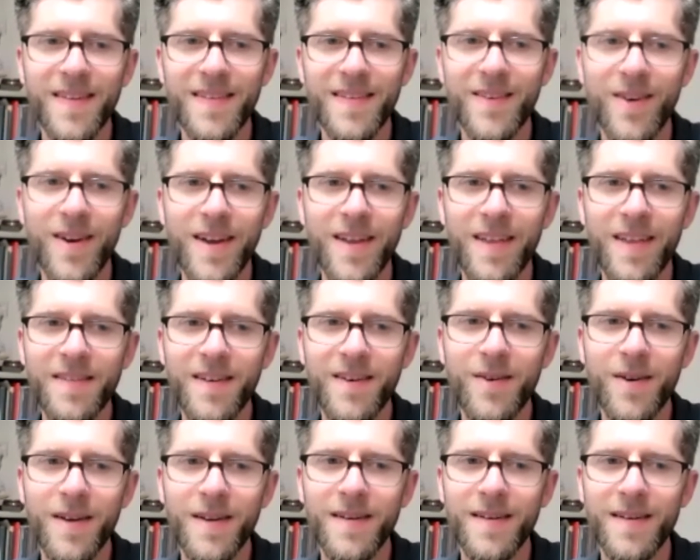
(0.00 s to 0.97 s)
great. It's a
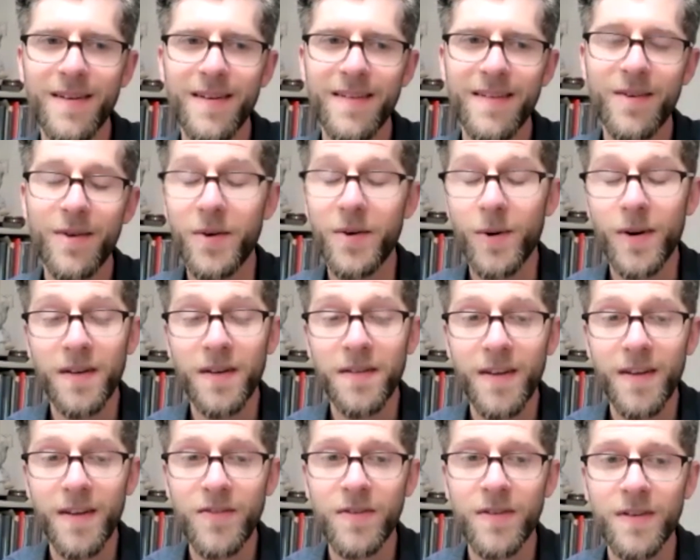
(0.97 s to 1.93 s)
great
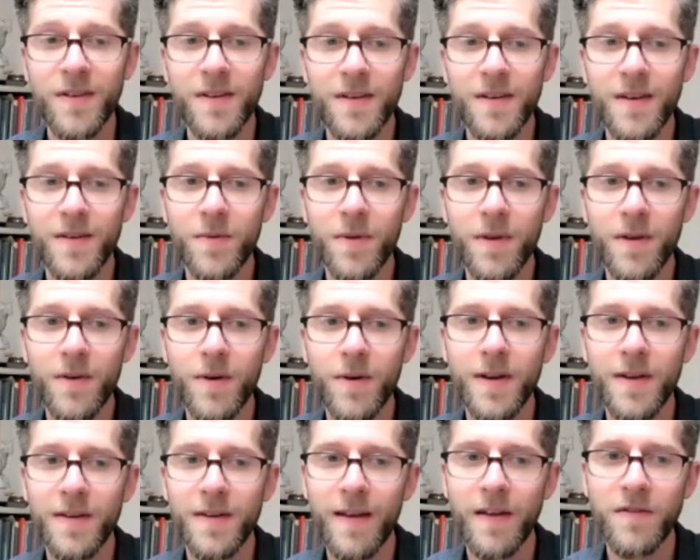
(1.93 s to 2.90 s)
organization and really great
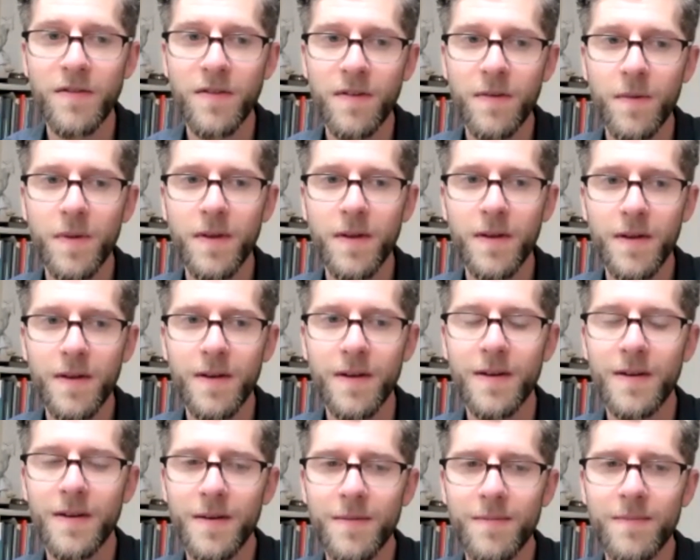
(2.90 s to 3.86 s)
intentions with it.
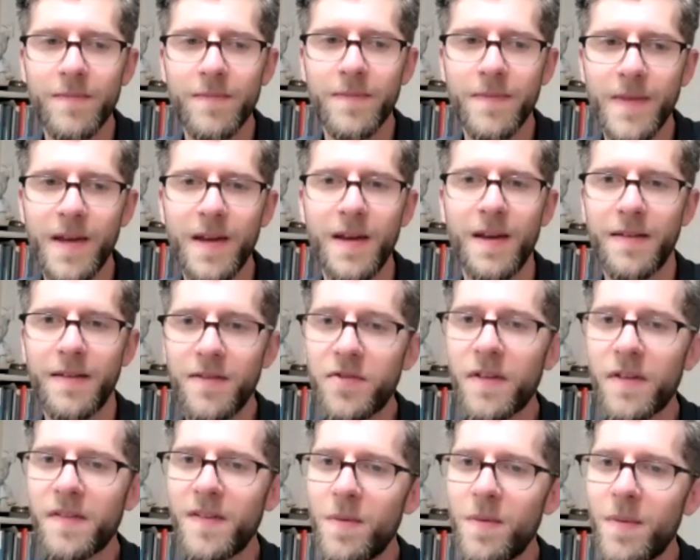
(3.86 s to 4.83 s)
And it's
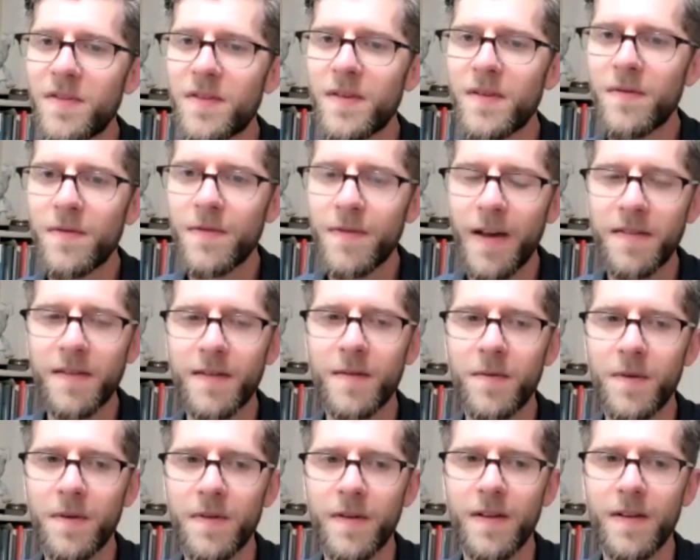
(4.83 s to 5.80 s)
interesting you mentioned
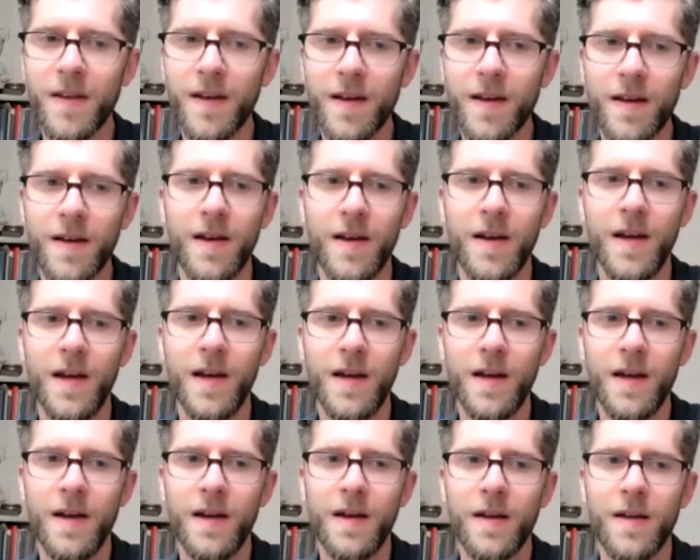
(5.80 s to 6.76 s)
festivals. I think
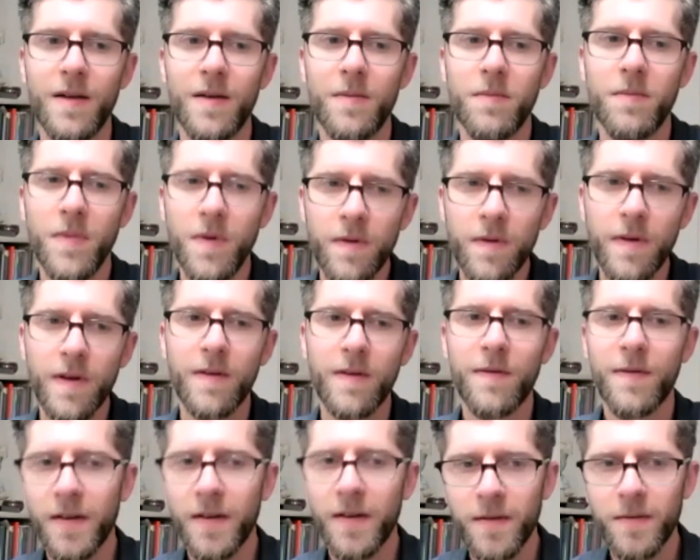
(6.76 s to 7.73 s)
music
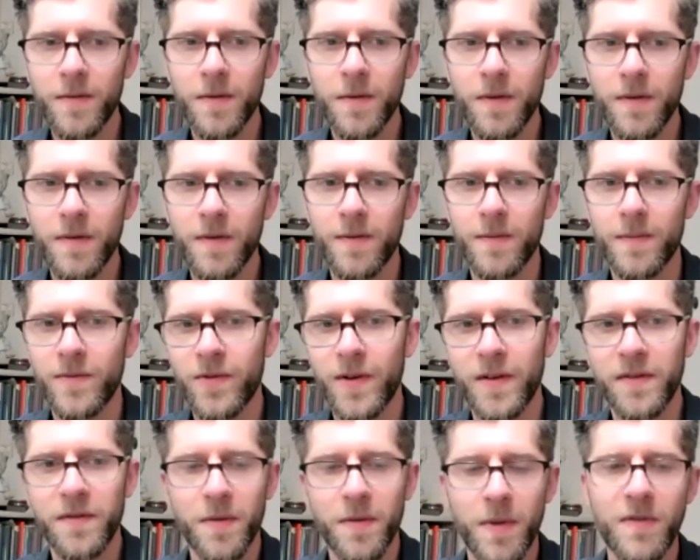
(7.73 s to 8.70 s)
festivals,
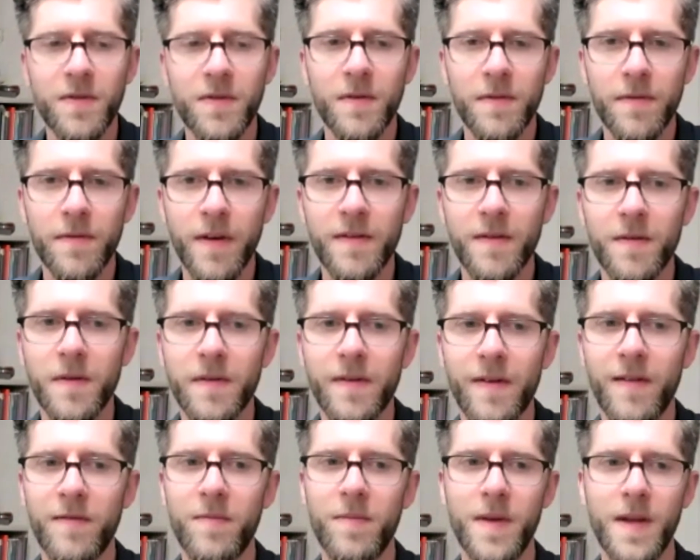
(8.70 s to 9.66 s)
transformational festivals,
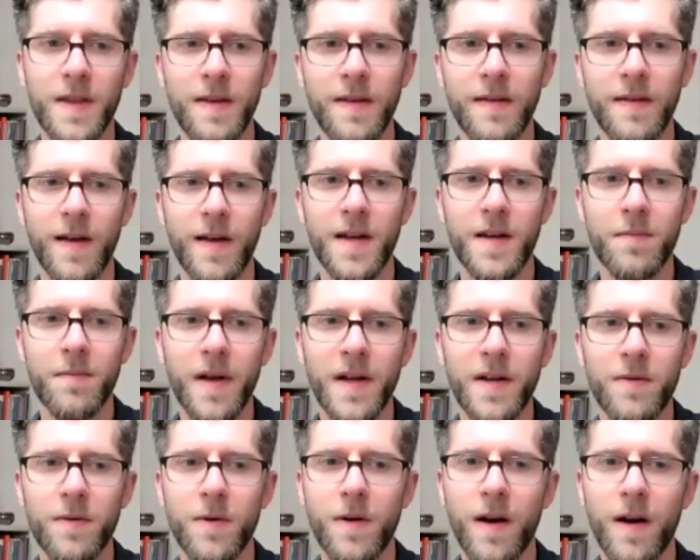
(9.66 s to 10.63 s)
have been these of
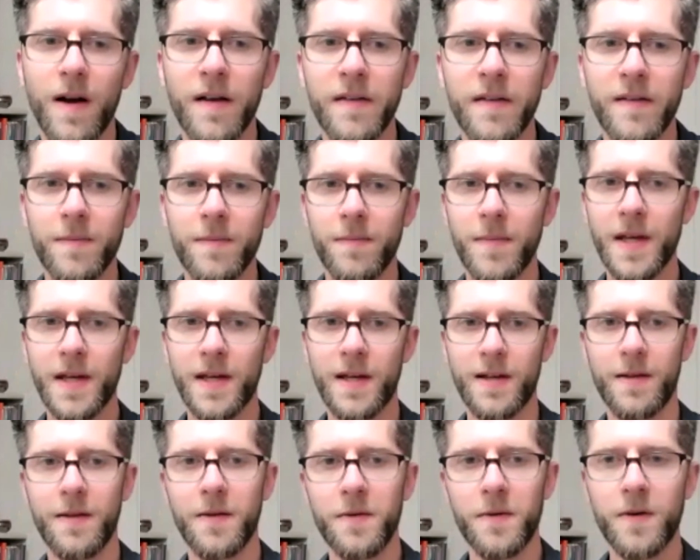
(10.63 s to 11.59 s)

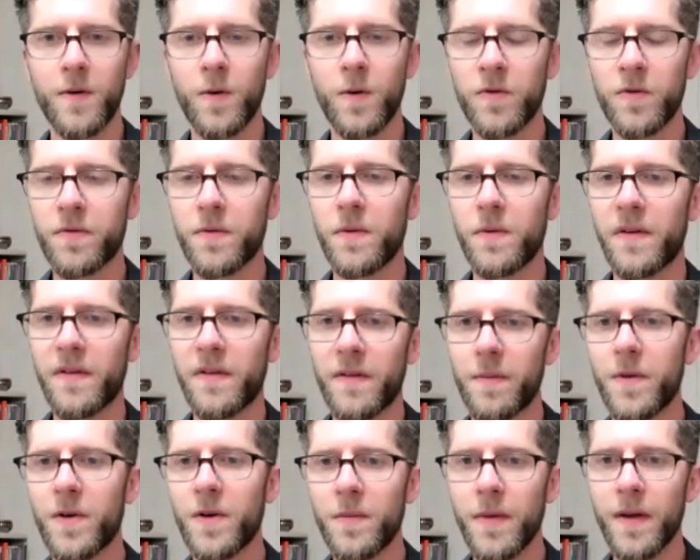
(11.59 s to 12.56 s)
microcosmic little cultural
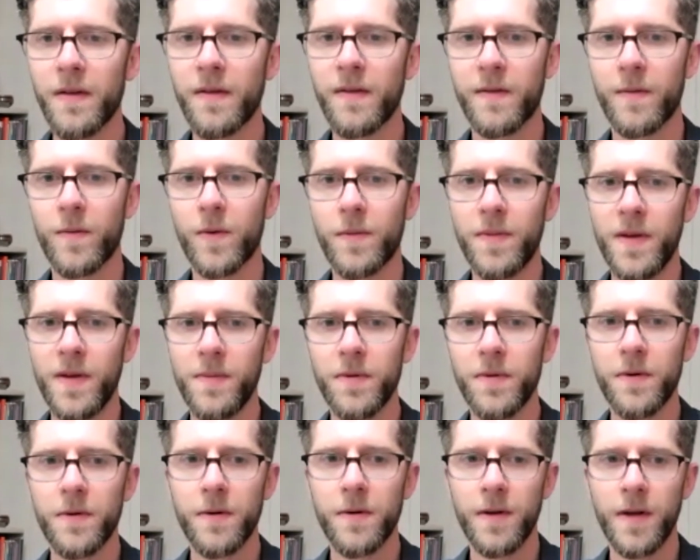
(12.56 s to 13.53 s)
experiments where
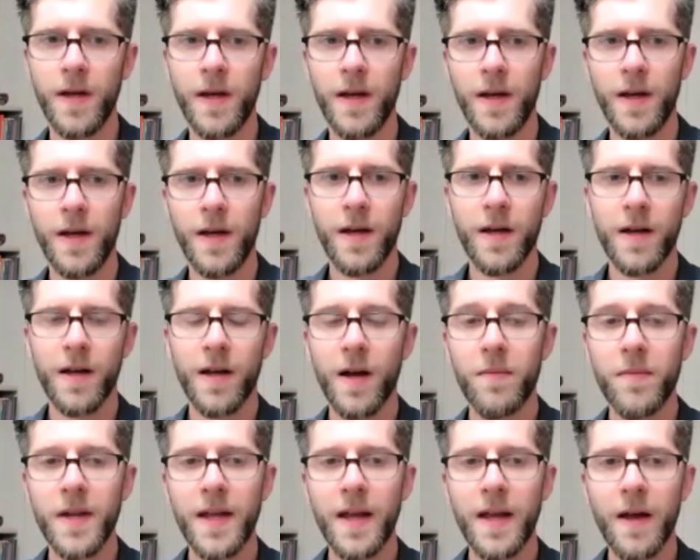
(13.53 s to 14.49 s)
people
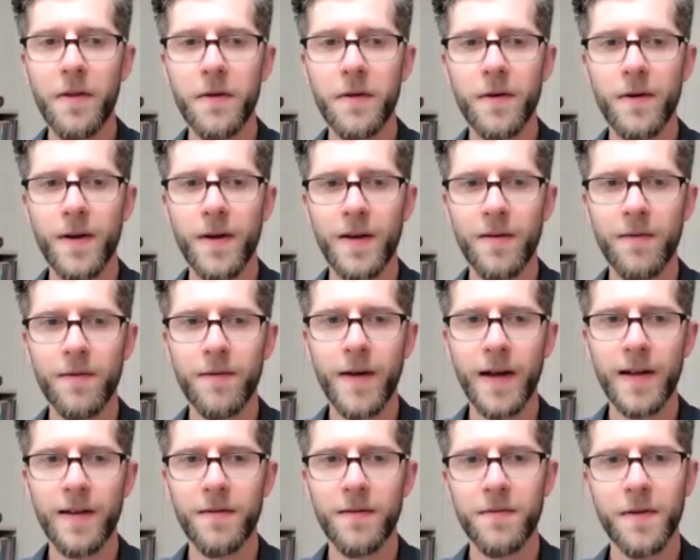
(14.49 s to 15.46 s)
come together and
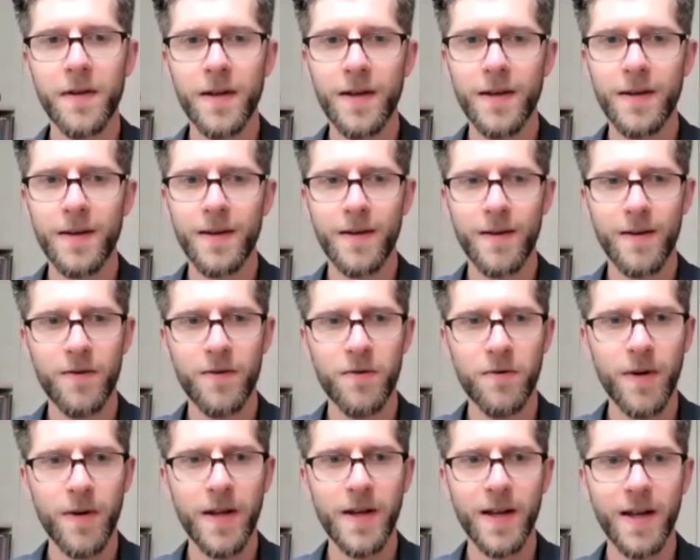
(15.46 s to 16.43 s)
effectively
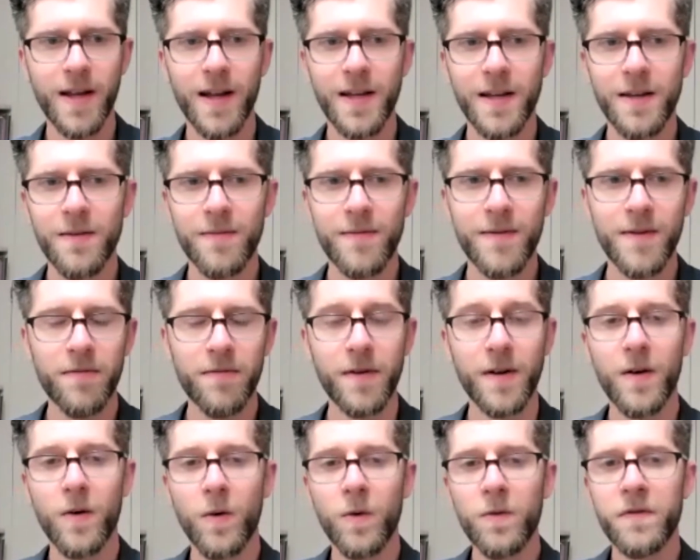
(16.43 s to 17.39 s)
create a kind of
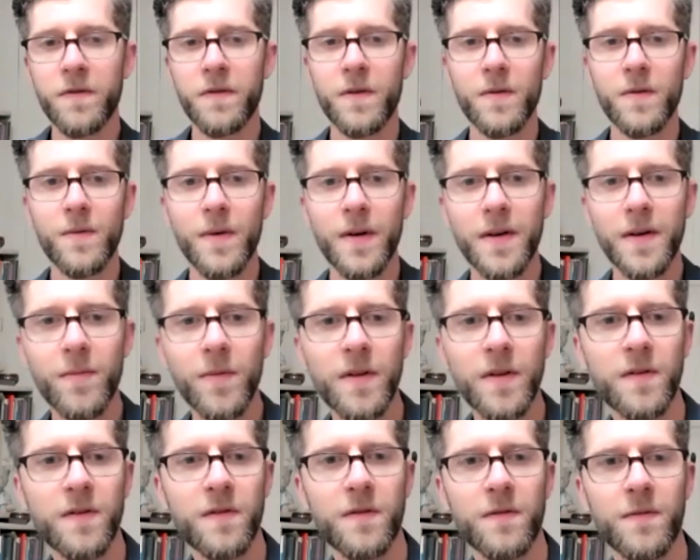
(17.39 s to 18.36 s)
different culture, one in
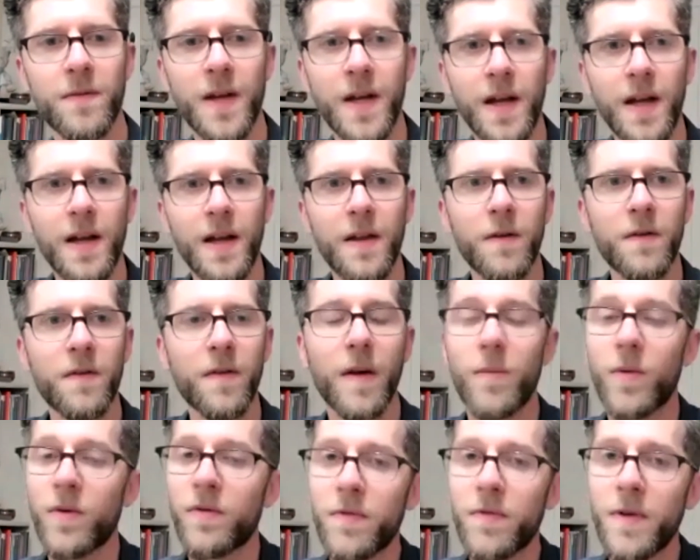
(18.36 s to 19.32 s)
which there's a lot
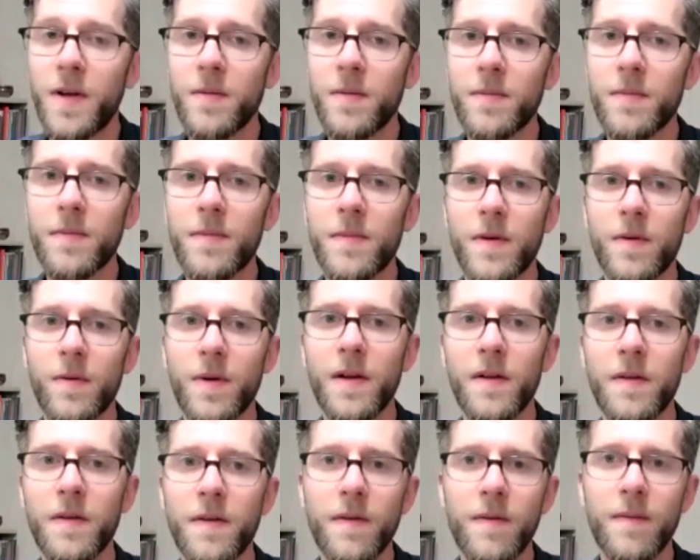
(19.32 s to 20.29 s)
more freedom around